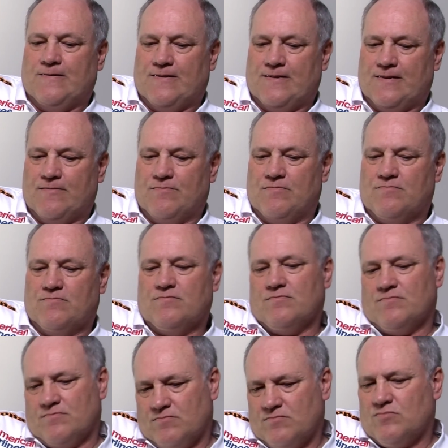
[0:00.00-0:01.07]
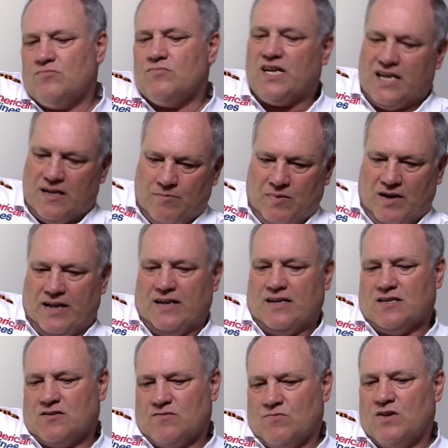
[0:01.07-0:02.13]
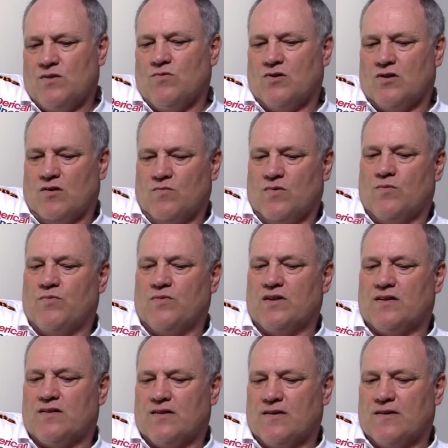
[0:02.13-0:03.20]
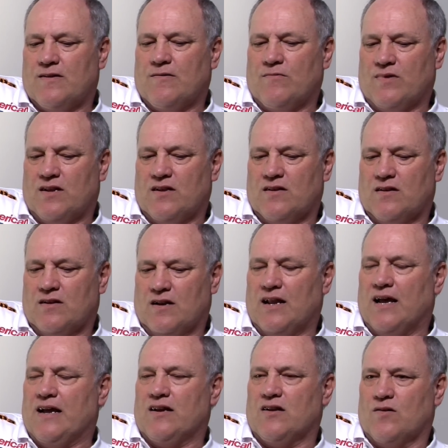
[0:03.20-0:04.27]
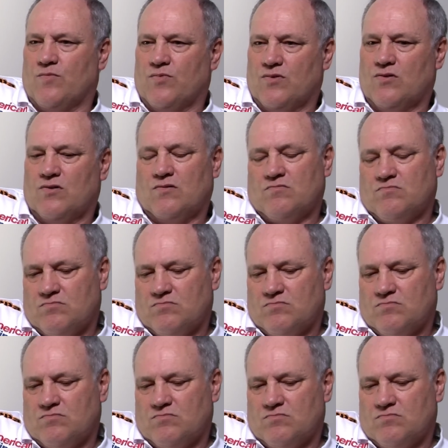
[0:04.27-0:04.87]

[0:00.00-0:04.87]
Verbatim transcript: um, key players, we will come up with uh, with a, a lineup who